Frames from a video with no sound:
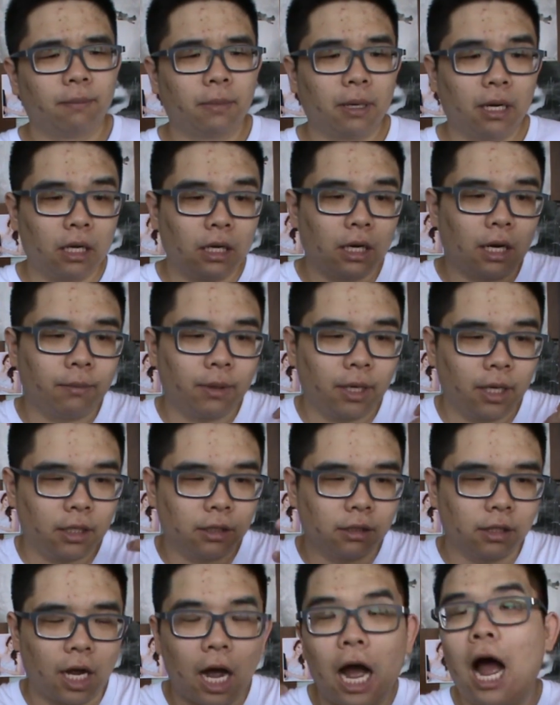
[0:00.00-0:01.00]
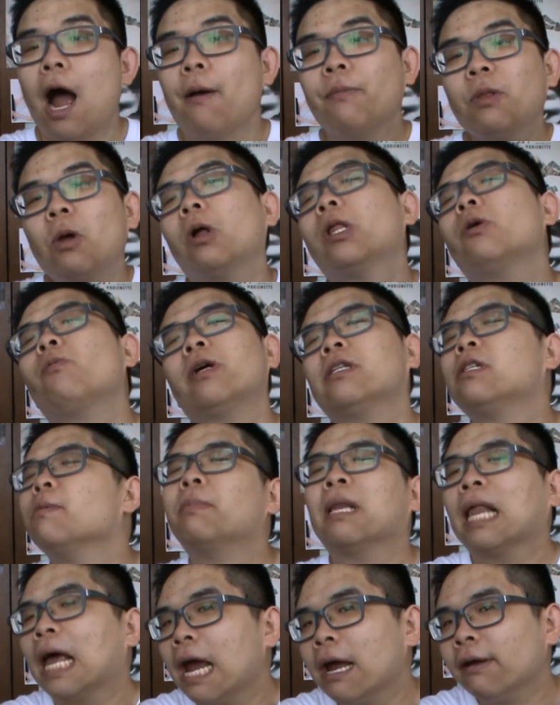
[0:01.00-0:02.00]
but I mean, I'm the only one to
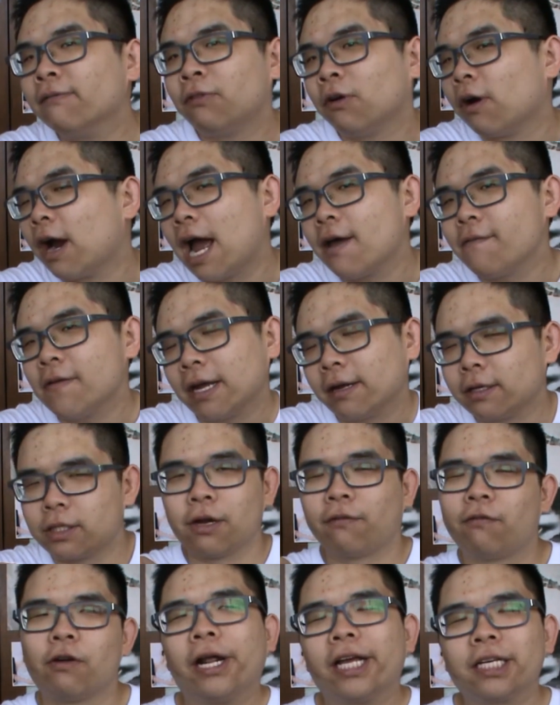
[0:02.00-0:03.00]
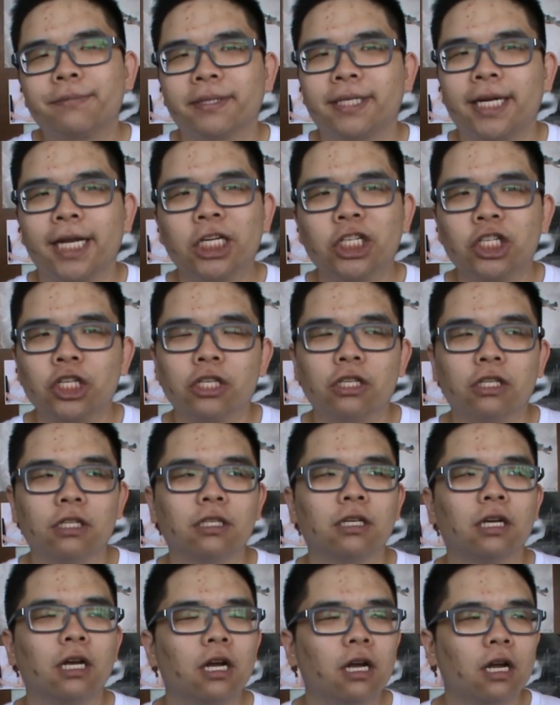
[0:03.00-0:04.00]
blame for having different
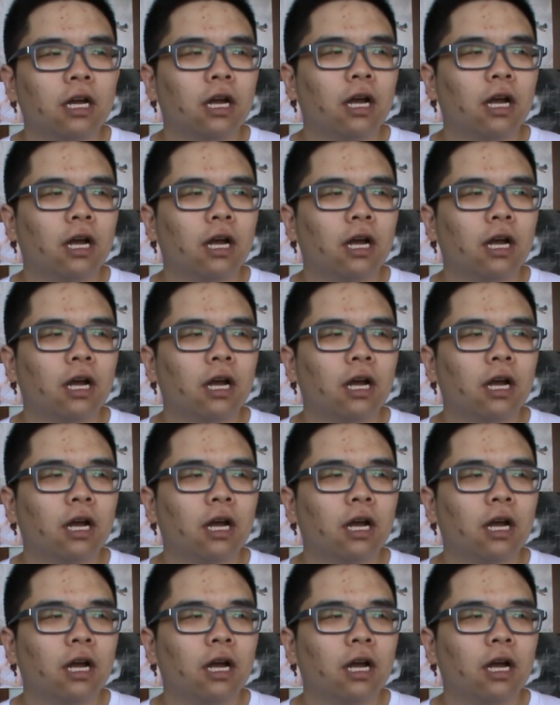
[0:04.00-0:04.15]
expectations,